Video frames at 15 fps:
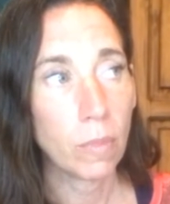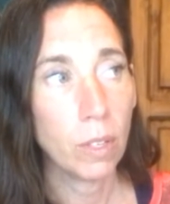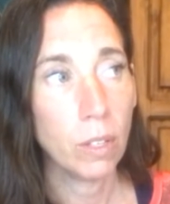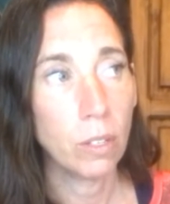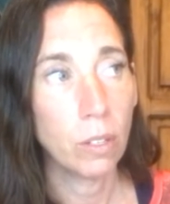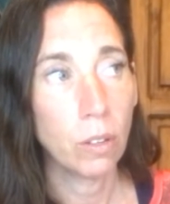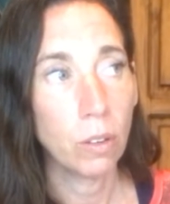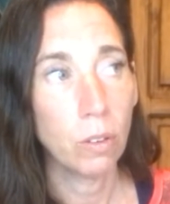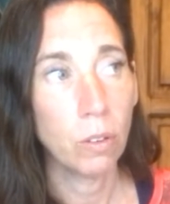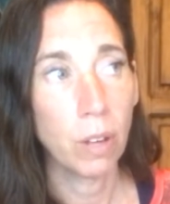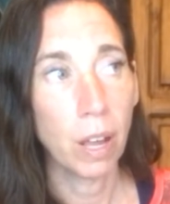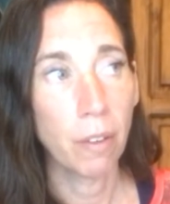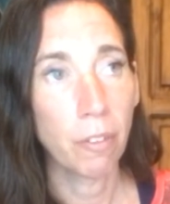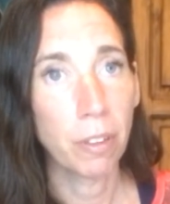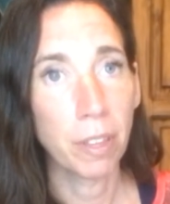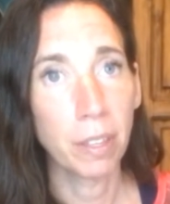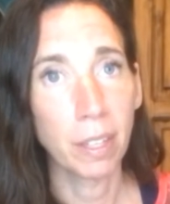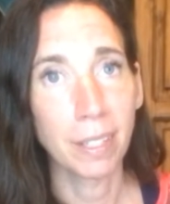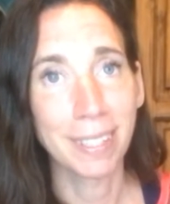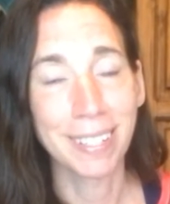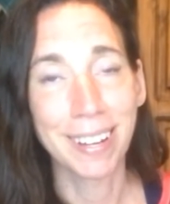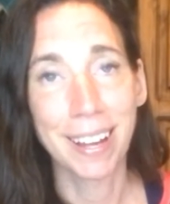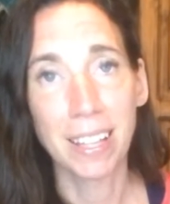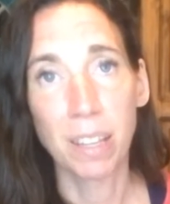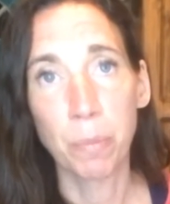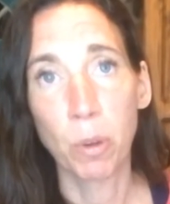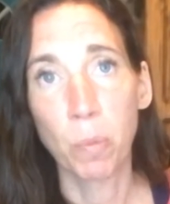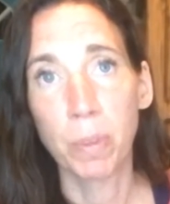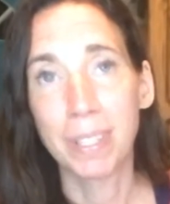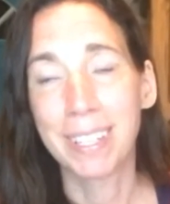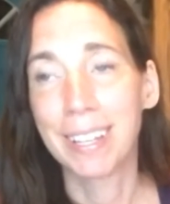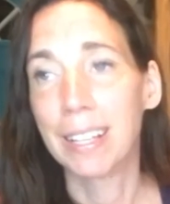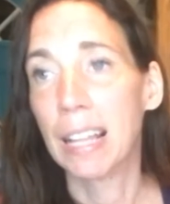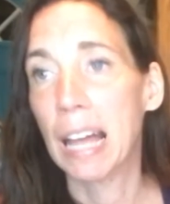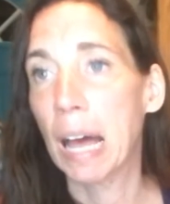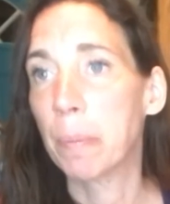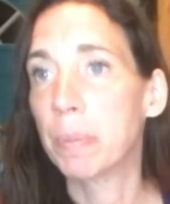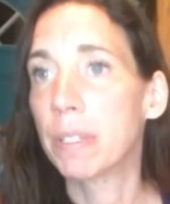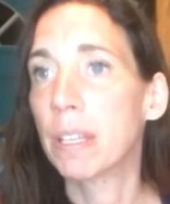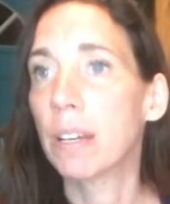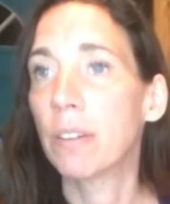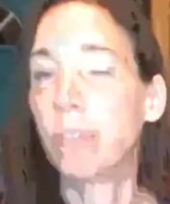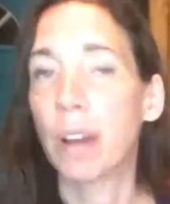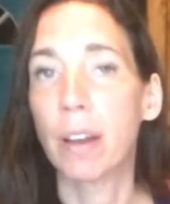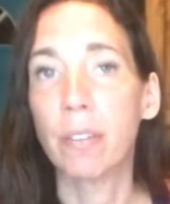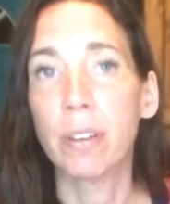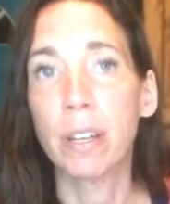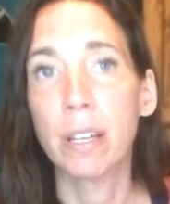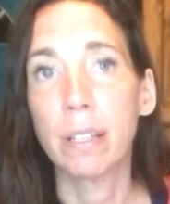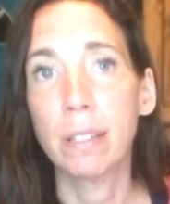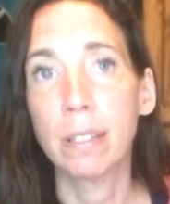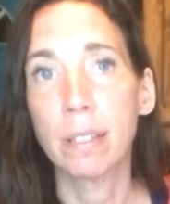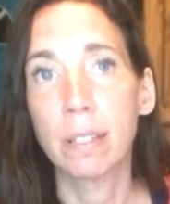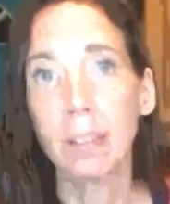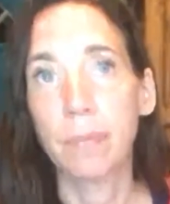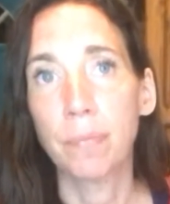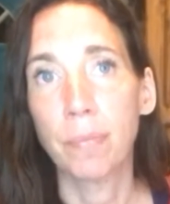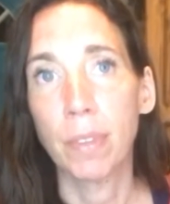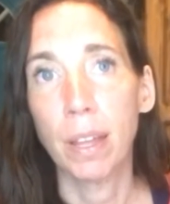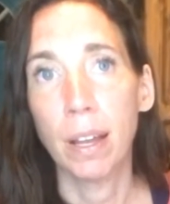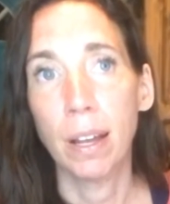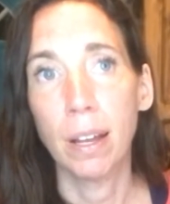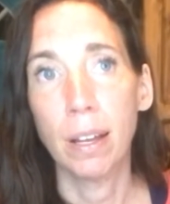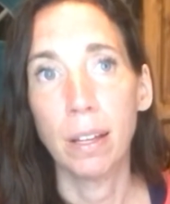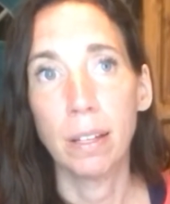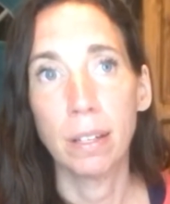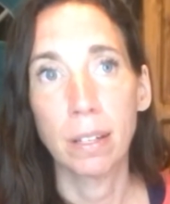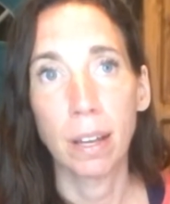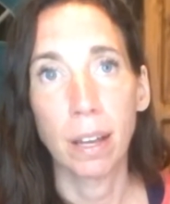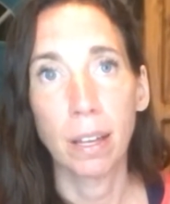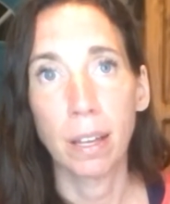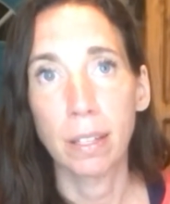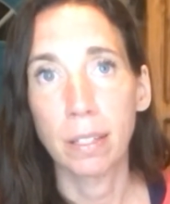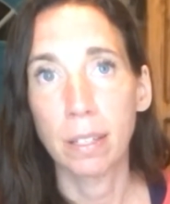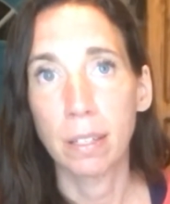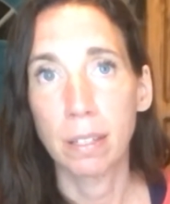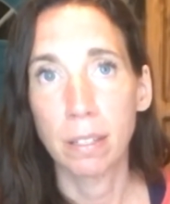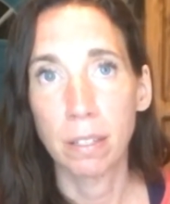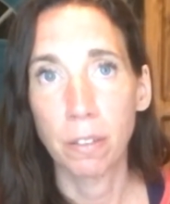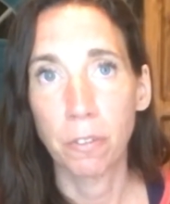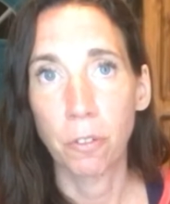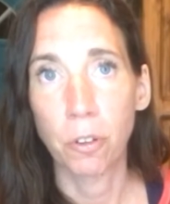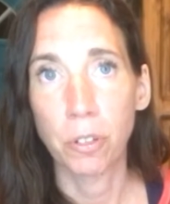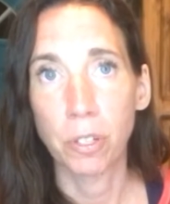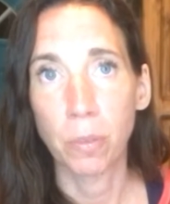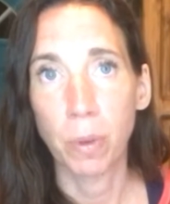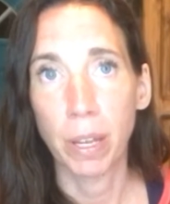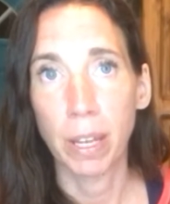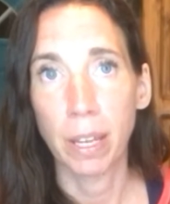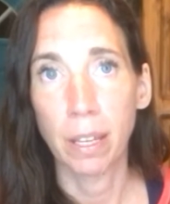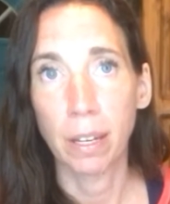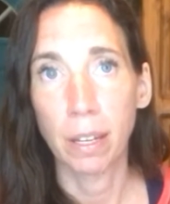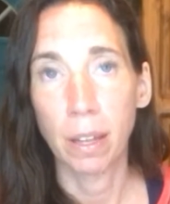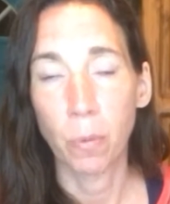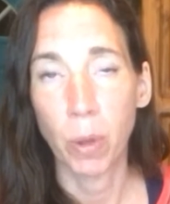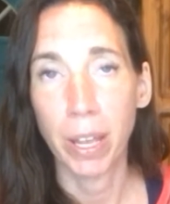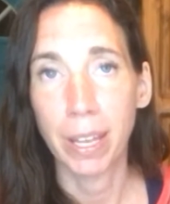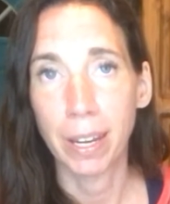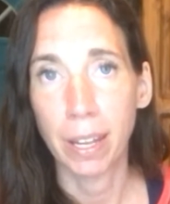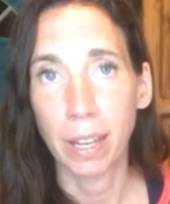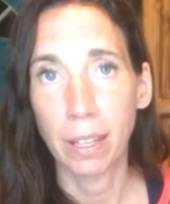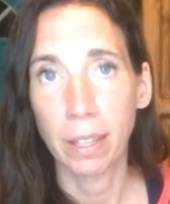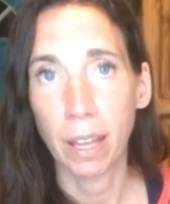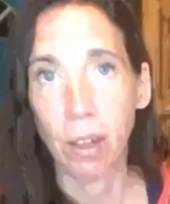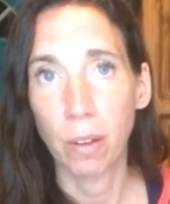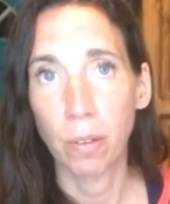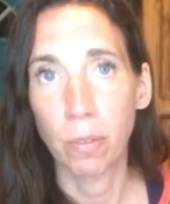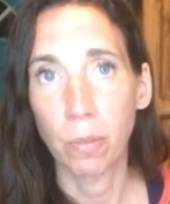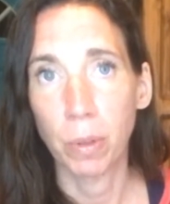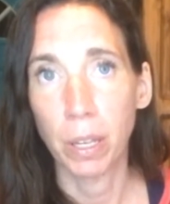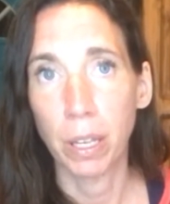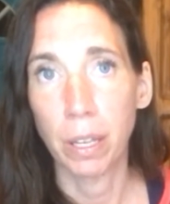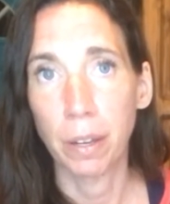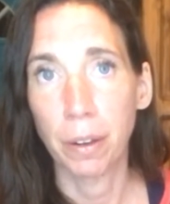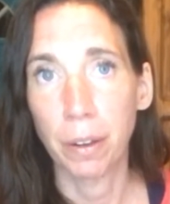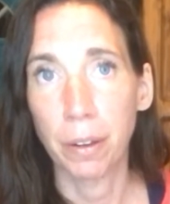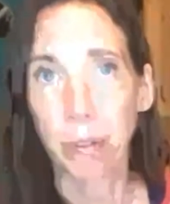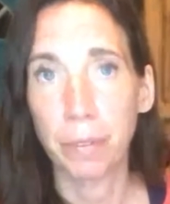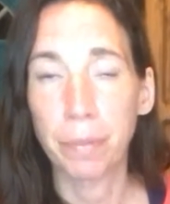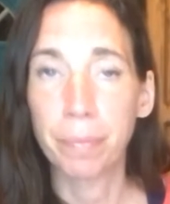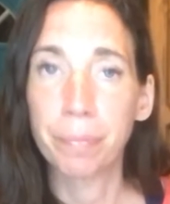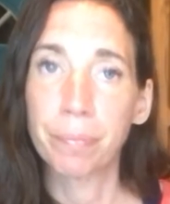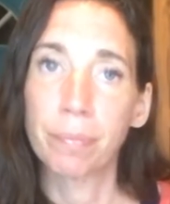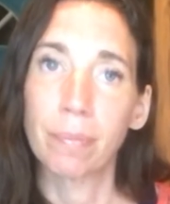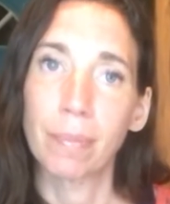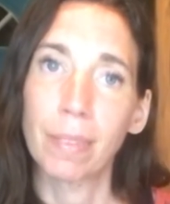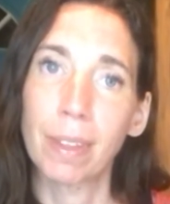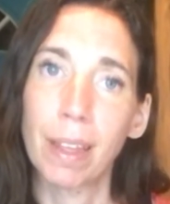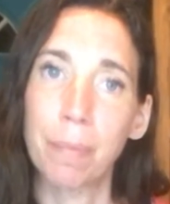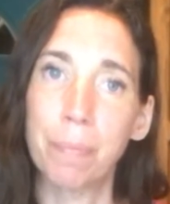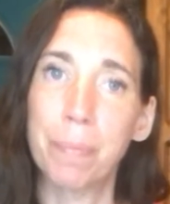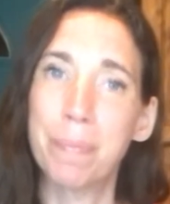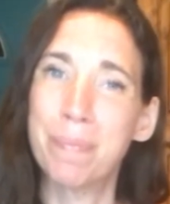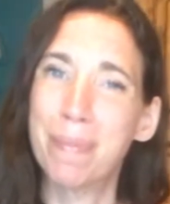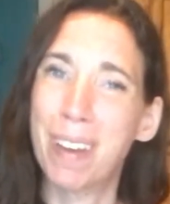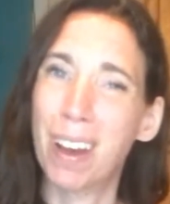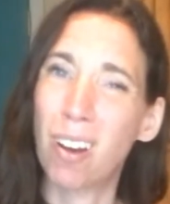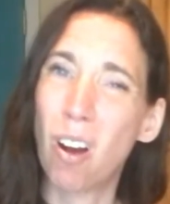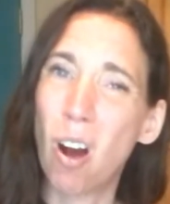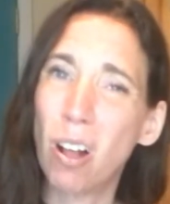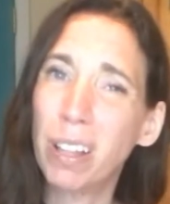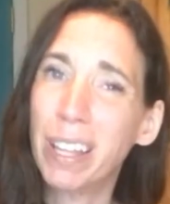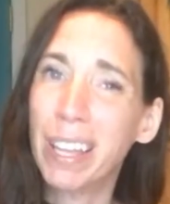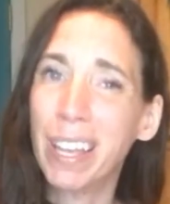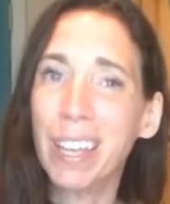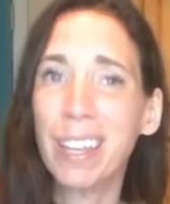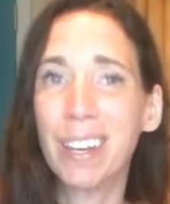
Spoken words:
So everything that's not in the moment's collapsing around us. And I guess this is the forced awakening that we are calling